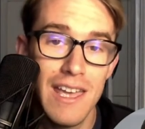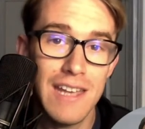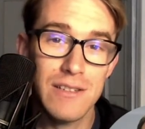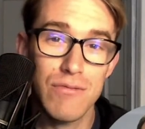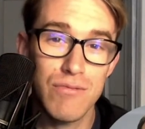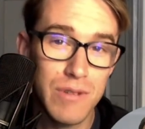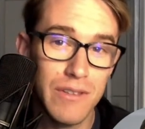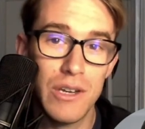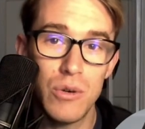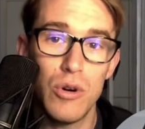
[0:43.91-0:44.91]
It's a
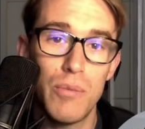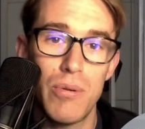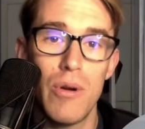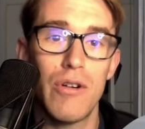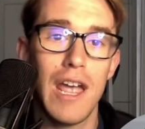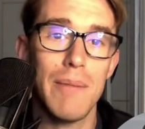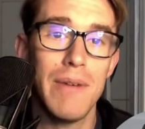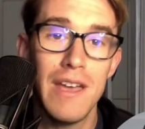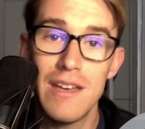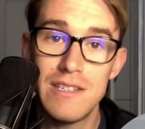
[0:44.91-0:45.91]
really cool
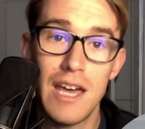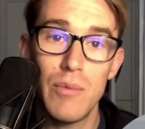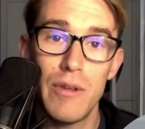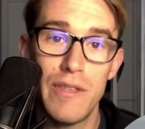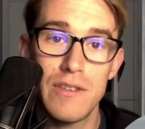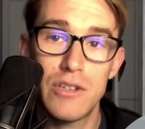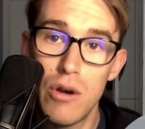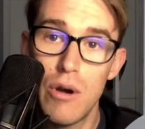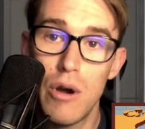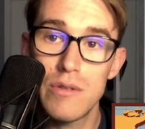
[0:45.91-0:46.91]
program done with his
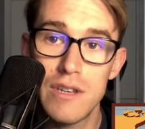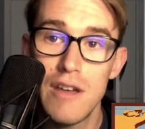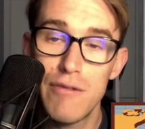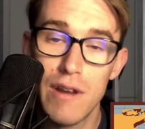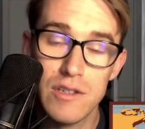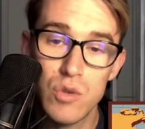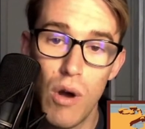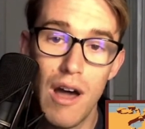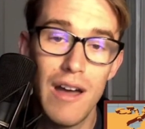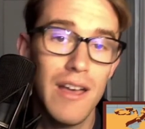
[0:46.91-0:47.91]
co-host,
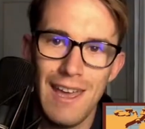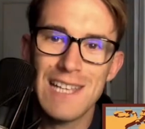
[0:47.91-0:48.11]
François.